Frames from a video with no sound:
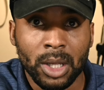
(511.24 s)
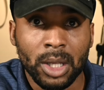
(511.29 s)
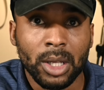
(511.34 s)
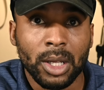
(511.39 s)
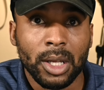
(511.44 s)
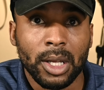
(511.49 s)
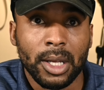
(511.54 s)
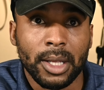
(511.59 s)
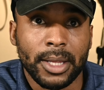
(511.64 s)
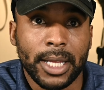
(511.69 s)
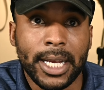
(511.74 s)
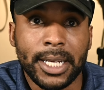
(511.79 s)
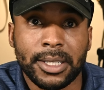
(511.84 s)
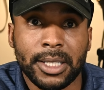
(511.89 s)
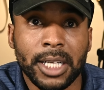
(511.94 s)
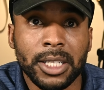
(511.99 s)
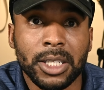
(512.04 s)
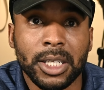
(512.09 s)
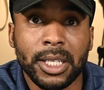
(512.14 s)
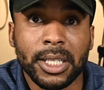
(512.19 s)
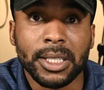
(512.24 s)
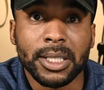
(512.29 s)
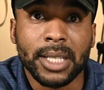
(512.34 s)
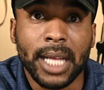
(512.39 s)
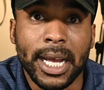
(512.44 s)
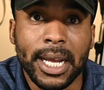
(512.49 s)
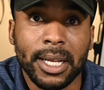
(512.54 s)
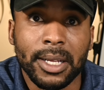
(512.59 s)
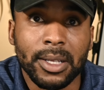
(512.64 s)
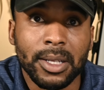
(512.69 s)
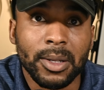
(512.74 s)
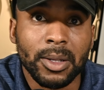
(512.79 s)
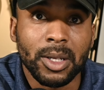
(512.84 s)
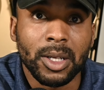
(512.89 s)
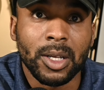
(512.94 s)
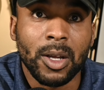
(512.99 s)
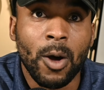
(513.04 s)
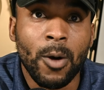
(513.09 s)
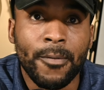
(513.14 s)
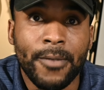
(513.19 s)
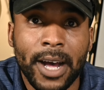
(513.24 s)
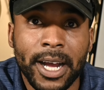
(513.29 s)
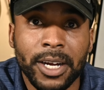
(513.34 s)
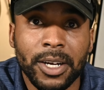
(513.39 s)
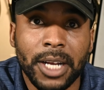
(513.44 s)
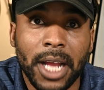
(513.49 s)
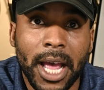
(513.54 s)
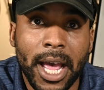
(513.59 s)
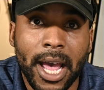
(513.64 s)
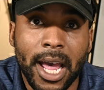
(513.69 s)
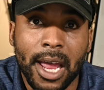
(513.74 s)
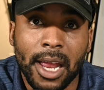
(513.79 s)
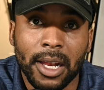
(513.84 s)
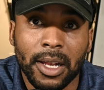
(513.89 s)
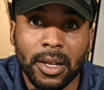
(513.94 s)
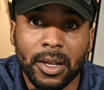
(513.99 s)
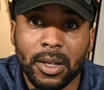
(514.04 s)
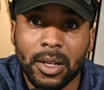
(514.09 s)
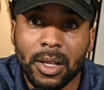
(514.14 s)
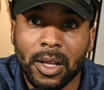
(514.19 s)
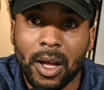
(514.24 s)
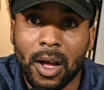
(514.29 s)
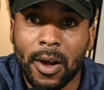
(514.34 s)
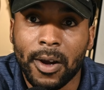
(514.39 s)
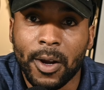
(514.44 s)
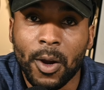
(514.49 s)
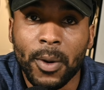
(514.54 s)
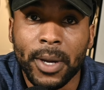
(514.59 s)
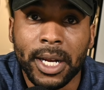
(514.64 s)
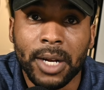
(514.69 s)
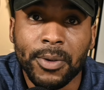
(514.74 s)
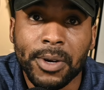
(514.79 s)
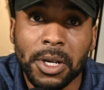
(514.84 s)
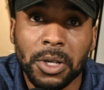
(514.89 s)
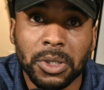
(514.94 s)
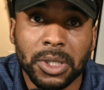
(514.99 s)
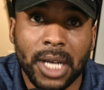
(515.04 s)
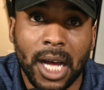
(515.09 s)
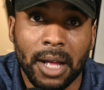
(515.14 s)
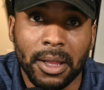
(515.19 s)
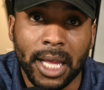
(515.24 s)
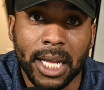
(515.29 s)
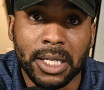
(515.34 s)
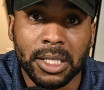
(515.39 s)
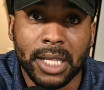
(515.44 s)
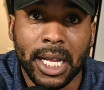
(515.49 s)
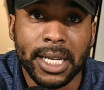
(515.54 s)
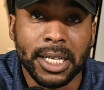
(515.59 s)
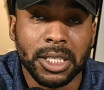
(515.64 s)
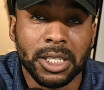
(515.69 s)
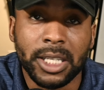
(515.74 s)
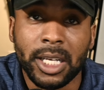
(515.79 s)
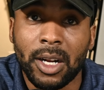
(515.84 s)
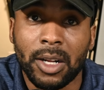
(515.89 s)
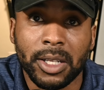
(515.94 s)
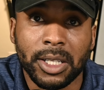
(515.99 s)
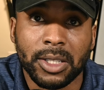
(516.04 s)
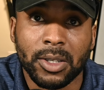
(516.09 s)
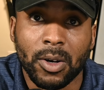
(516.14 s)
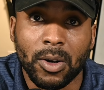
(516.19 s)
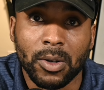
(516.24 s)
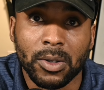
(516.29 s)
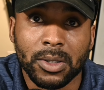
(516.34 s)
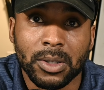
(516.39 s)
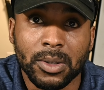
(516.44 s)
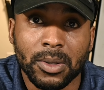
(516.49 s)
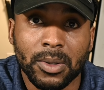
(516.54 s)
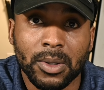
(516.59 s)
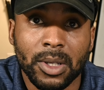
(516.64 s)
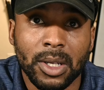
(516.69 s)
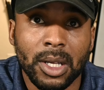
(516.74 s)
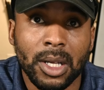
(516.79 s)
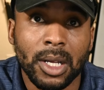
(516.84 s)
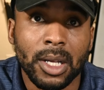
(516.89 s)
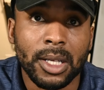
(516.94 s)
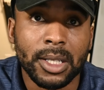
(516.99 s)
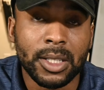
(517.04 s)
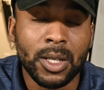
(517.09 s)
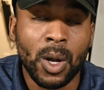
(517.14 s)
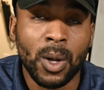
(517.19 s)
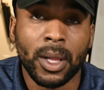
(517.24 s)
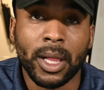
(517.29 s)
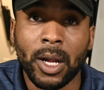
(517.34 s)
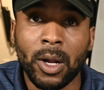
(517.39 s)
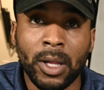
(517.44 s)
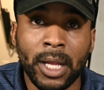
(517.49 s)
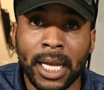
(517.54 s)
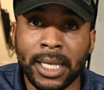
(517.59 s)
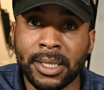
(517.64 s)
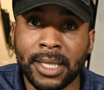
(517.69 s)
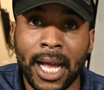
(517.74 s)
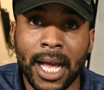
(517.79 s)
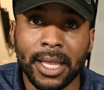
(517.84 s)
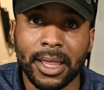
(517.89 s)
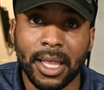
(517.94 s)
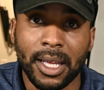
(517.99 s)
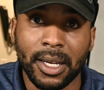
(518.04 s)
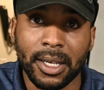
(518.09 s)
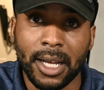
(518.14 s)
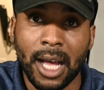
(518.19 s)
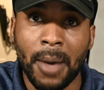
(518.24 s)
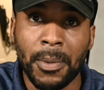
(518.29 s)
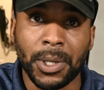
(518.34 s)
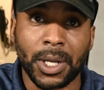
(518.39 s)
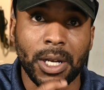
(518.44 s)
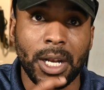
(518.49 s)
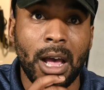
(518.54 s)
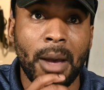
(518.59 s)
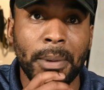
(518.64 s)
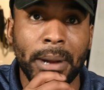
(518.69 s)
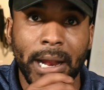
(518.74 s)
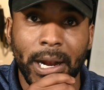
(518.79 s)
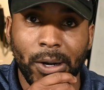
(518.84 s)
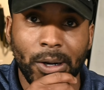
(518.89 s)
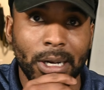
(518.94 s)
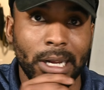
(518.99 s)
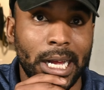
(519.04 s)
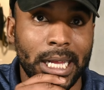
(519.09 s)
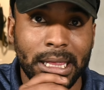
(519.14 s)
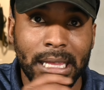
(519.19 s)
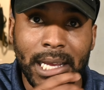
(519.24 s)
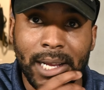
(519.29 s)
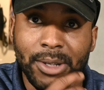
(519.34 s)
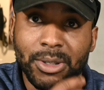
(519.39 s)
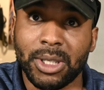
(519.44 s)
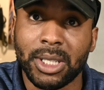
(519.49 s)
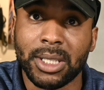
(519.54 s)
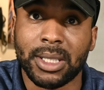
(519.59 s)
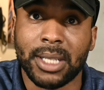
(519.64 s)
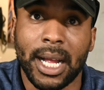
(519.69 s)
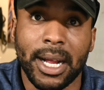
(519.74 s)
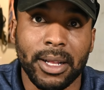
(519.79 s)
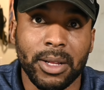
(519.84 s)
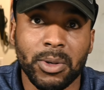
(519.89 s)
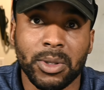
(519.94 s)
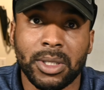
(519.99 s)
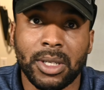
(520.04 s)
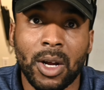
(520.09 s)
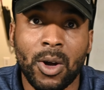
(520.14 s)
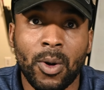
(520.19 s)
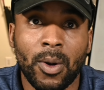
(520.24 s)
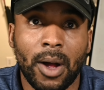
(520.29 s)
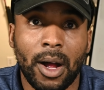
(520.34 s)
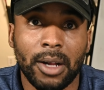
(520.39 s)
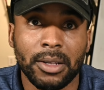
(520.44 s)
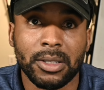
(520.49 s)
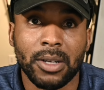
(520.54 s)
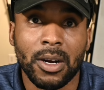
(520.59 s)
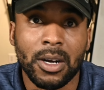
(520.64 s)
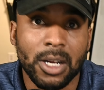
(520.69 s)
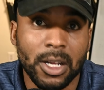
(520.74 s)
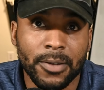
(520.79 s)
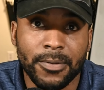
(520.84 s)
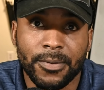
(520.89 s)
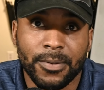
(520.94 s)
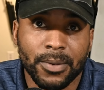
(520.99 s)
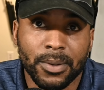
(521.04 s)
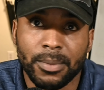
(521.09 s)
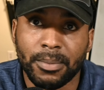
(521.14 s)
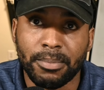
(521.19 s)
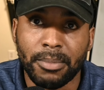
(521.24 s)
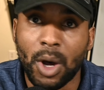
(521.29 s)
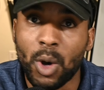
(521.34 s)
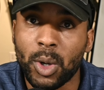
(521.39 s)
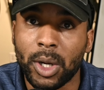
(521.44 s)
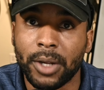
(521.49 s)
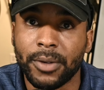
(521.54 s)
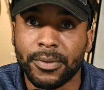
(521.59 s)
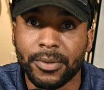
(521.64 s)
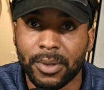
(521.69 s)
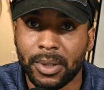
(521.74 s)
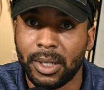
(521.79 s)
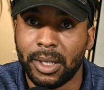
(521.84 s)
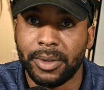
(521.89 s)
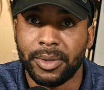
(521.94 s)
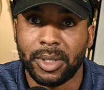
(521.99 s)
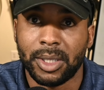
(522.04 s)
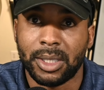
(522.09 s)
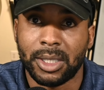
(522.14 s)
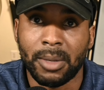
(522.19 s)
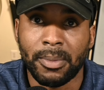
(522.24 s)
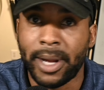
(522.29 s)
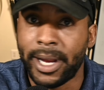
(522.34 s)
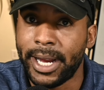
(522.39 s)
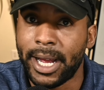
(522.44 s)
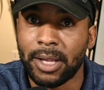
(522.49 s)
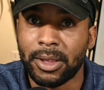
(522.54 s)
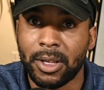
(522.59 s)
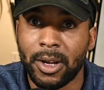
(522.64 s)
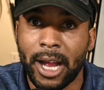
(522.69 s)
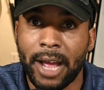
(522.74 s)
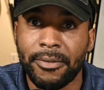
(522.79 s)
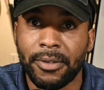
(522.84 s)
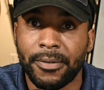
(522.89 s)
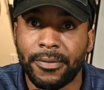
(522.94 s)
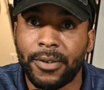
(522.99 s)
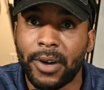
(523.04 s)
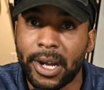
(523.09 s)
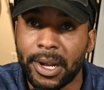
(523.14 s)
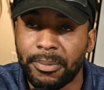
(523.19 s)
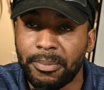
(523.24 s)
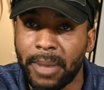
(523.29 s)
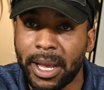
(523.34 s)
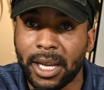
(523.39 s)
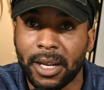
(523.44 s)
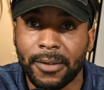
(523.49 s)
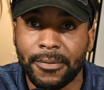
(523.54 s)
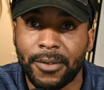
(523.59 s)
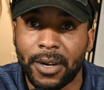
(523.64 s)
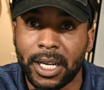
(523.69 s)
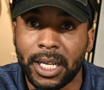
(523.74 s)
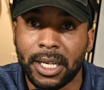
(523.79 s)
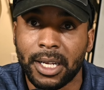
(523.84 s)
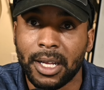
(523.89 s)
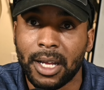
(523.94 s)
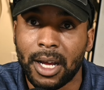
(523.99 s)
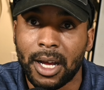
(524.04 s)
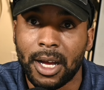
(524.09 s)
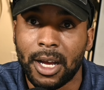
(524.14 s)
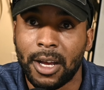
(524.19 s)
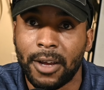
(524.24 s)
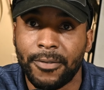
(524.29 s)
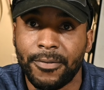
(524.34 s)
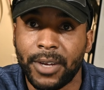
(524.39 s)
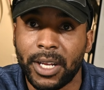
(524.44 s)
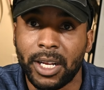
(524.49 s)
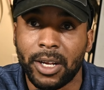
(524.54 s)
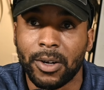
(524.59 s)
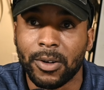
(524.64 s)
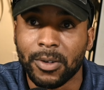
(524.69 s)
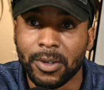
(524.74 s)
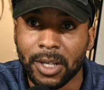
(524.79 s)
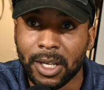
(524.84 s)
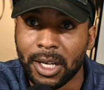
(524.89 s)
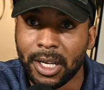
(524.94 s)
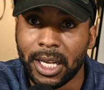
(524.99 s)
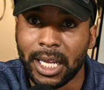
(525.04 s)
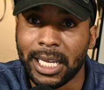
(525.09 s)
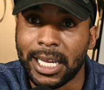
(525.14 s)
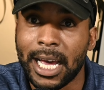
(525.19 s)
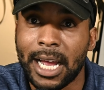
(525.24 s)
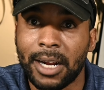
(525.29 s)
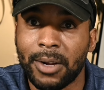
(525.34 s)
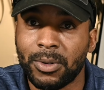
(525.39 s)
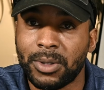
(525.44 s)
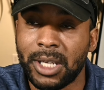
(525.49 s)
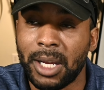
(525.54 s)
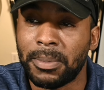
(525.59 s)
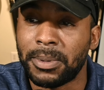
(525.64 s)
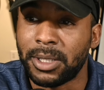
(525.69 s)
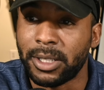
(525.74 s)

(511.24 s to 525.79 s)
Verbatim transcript: they essentially just like go find your dad or go get a real job. They they shit on these girls. So clearly that's not the common denominator. I think it's just like there's no alternative motive. It was just somebody out there having fun, making a funny uh, video, and kind of tipsy.